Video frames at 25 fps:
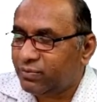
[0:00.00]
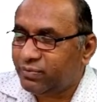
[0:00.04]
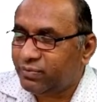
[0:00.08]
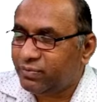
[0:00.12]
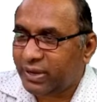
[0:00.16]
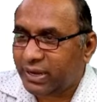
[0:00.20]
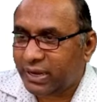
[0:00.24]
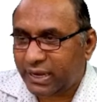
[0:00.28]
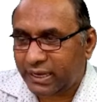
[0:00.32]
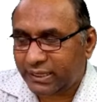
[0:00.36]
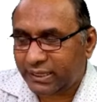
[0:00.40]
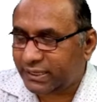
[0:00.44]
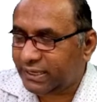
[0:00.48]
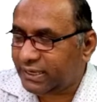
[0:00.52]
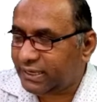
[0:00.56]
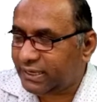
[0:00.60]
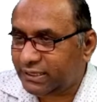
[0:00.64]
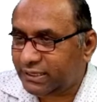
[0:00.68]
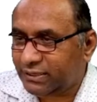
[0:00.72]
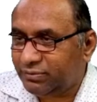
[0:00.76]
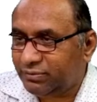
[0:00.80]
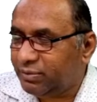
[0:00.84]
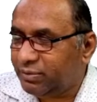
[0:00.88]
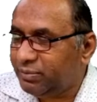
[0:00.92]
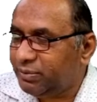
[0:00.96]
Either
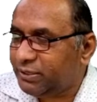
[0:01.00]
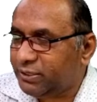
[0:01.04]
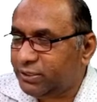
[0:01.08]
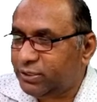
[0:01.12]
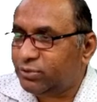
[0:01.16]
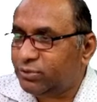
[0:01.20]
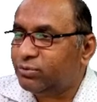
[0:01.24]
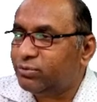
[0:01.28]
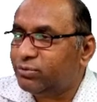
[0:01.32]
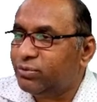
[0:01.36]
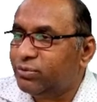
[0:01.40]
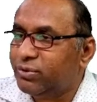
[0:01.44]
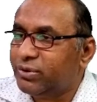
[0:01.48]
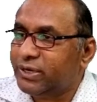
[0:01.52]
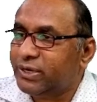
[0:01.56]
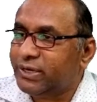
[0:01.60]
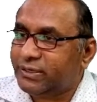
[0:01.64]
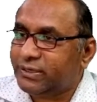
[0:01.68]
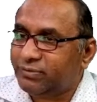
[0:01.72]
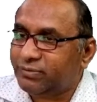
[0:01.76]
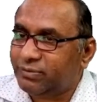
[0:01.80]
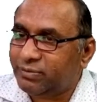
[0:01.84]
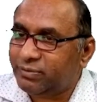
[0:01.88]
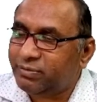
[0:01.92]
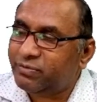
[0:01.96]
it will be true or
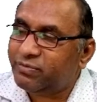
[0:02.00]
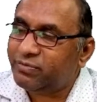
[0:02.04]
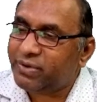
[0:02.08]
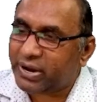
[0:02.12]
it will be